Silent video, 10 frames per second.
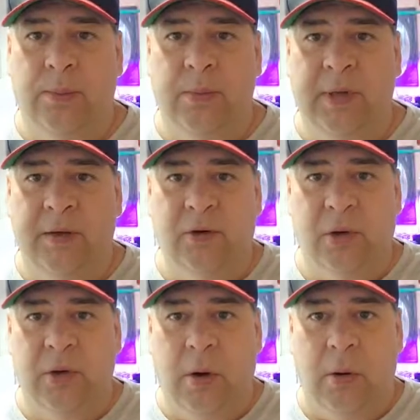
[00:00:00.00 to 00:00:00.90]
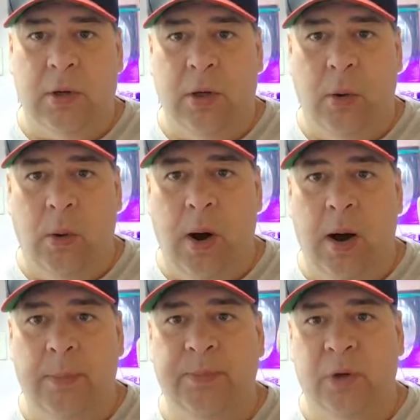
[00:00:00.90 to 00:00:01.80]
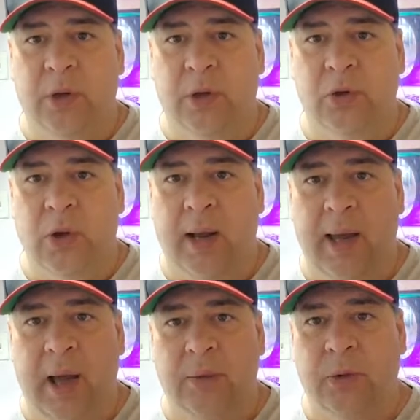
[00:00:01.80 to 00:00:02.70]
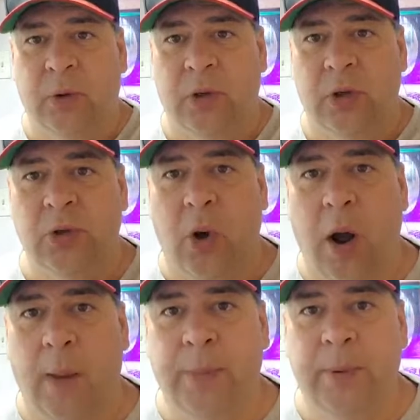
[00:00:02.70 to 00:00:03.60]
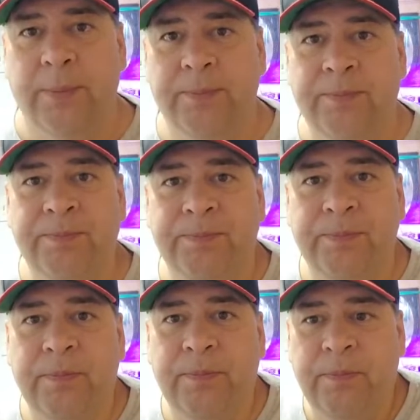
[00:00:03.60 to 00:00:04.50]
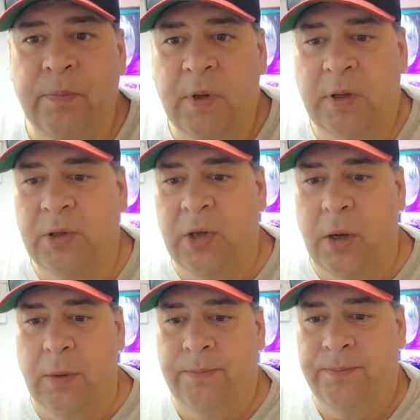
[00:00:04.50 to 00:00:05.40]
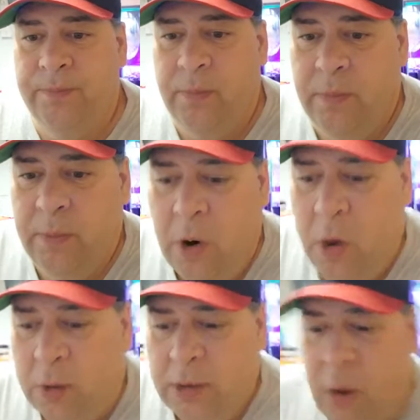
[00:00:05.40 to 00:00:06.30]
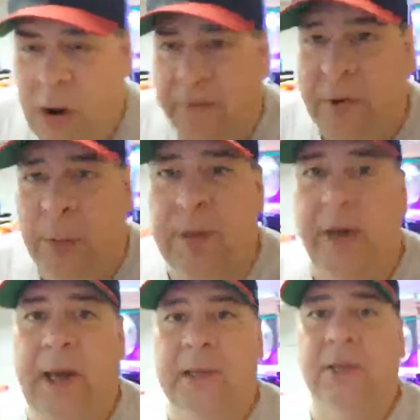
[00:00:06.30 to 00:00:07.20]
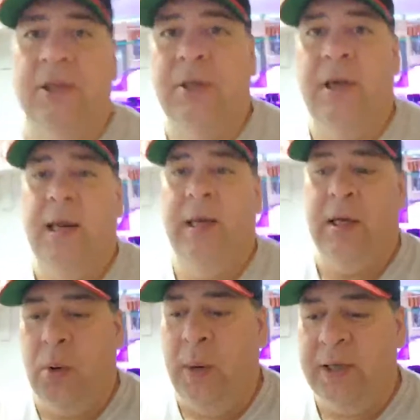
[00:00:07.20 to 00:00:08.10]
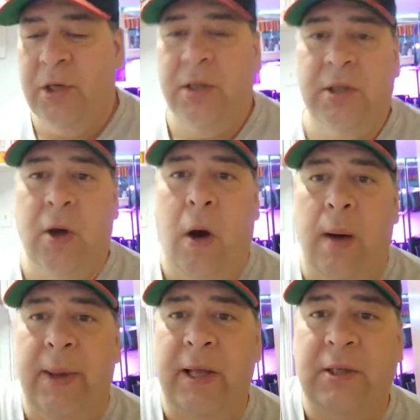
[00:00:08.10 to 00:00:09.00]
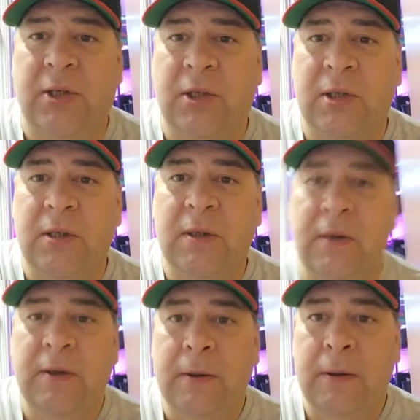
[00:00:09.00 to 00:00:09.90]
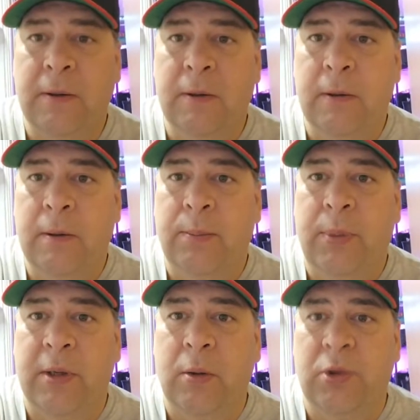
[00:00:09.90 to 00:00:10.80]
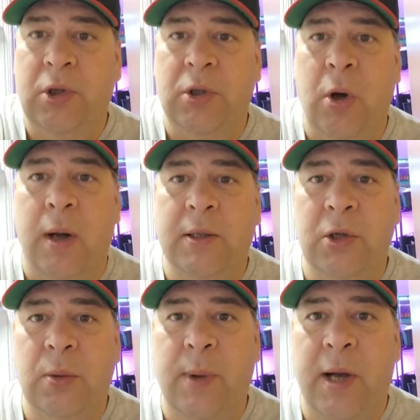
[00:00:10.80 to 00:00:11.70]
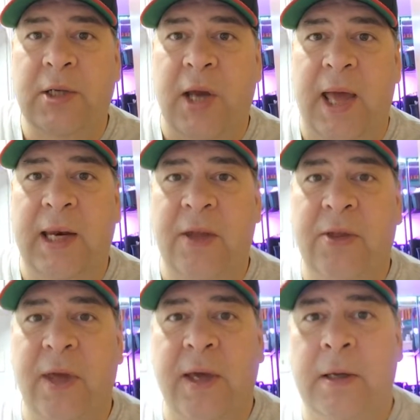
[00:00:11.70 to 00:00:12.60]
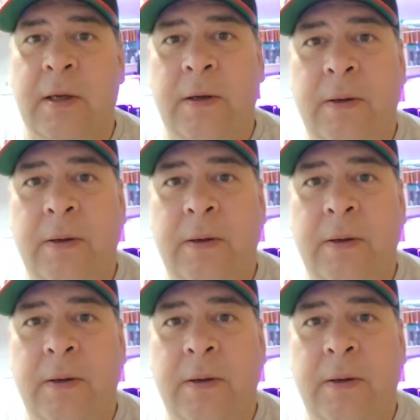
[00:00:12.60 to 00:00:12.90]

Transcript: leaves are going to all curl up. They're going to dry out. They're going to drop. So, harden off your plants. Any questions, comments? Pickles, you talk too much? Anything?